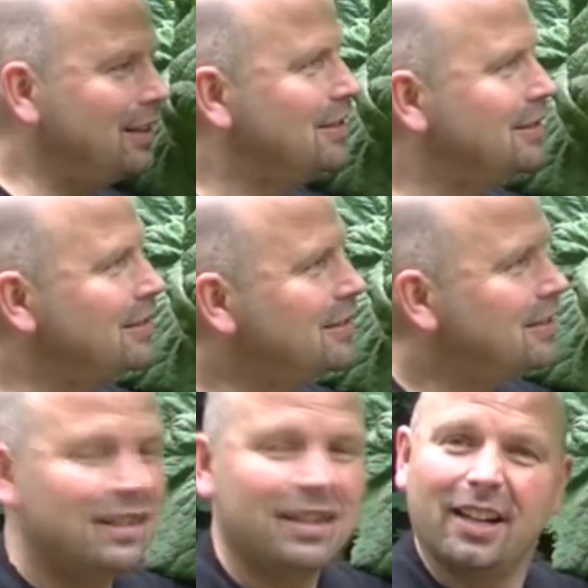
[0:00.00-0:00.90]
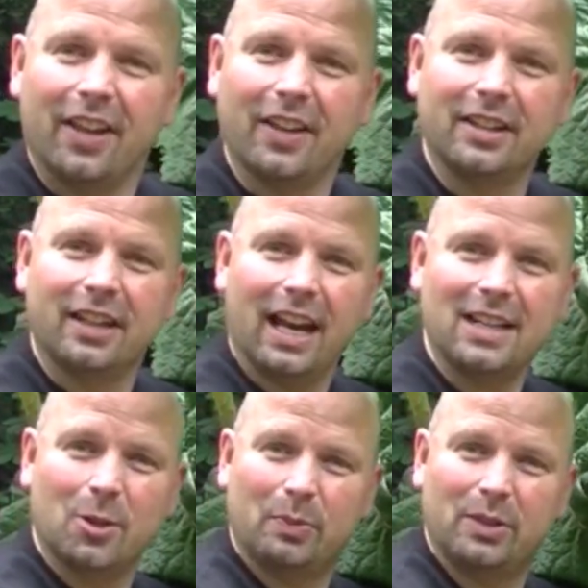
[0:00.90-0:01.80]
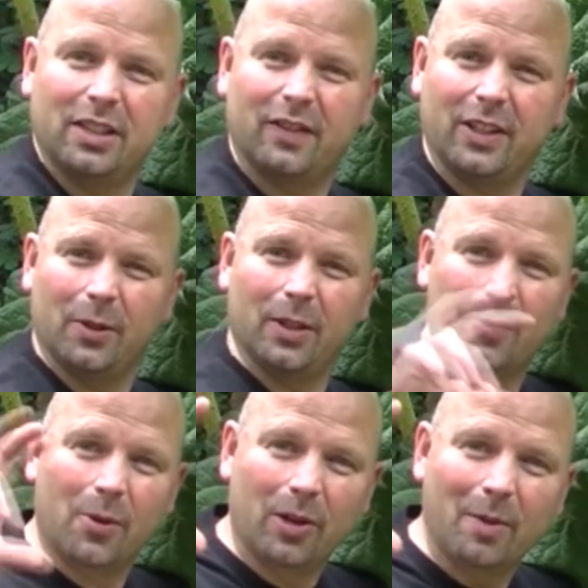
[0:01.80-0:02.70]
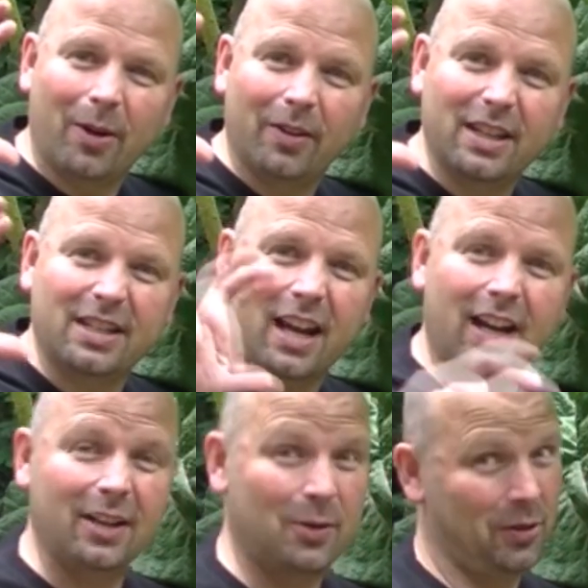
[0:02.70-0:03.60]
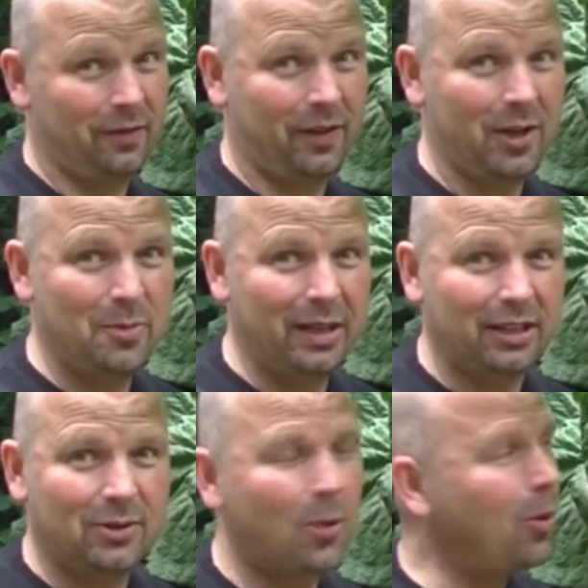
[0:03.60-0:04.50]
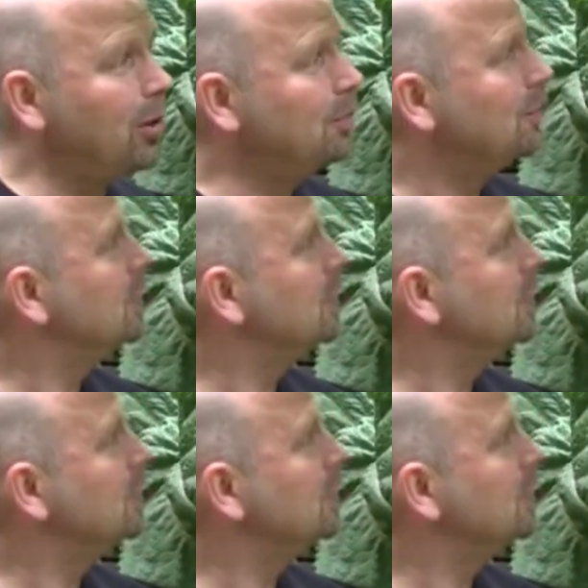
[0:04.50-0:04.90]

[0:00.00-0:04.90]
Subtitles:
I think in the last update video they were only about this high, they weren't very big at all.